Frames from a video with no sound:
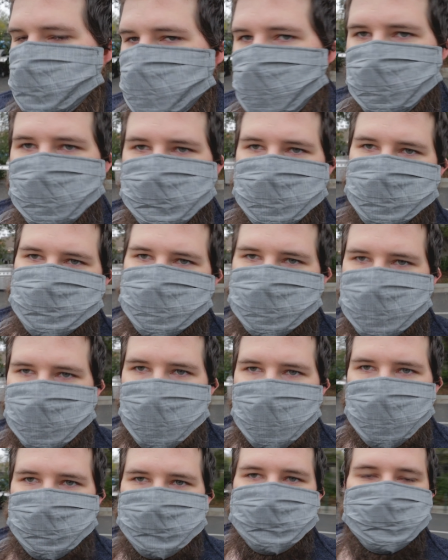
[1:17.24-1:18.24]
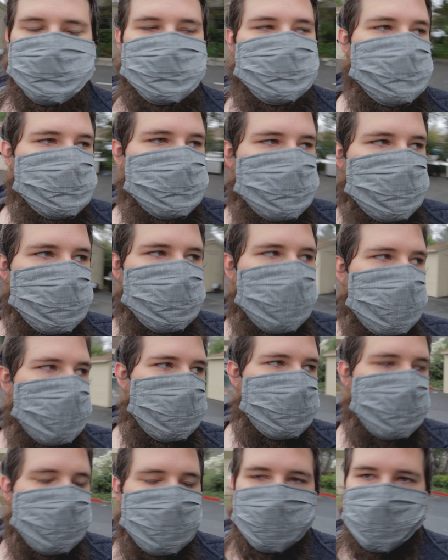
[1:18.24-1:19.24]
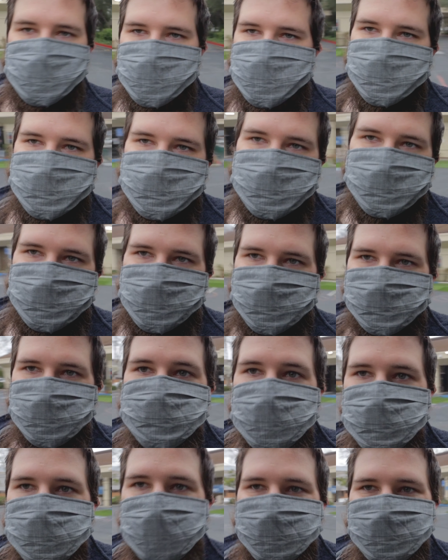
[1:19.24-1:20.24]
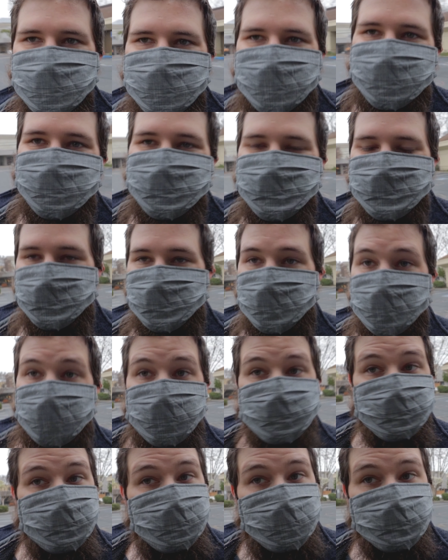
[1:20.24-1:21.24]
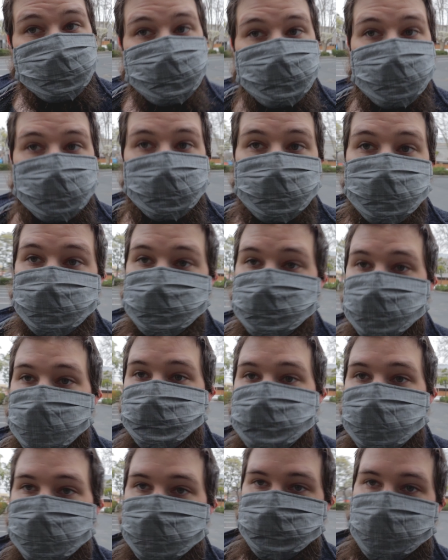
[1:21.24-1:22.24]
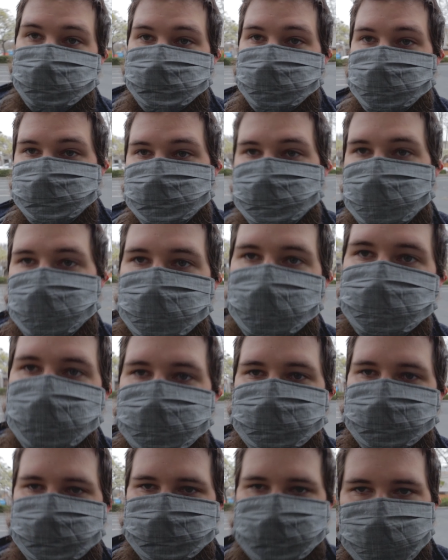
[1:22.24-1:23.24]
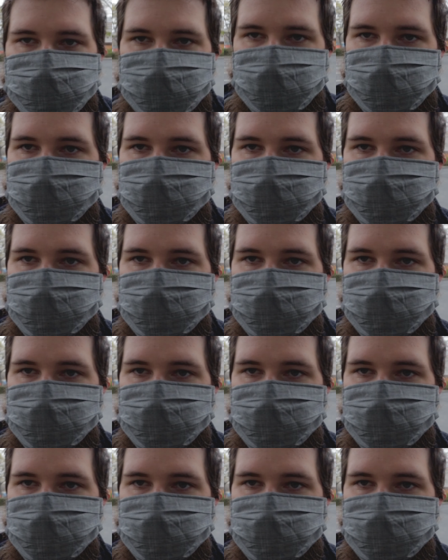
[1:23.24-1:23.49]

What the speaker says: I know they took it out, which was a little weird, and now they put it back in. Actually, it's doing a really good job tracking my face now. I like this.